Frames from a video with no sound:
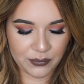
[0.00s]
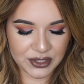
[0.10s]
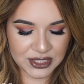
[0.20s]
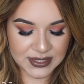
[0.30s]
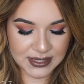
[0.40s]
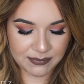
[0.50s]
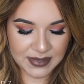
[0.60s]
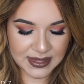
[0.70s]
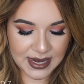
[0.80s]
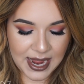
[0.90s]
which is
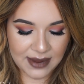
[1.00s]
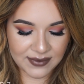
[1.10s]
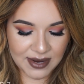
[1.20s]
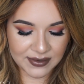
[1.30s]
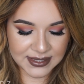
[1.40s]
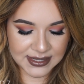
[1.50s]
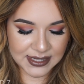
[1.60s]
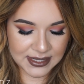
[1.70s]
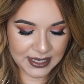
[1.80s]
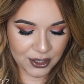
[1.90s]
something that I've never seen
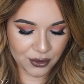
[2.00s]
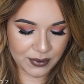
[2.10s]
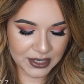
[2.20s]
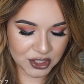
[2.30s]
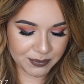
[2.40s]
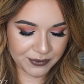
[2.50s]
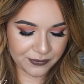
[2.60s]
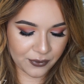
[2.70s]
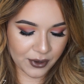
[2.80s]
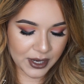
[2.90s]
in a corrector
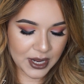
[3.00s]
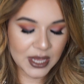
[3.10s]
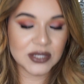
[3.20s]
before.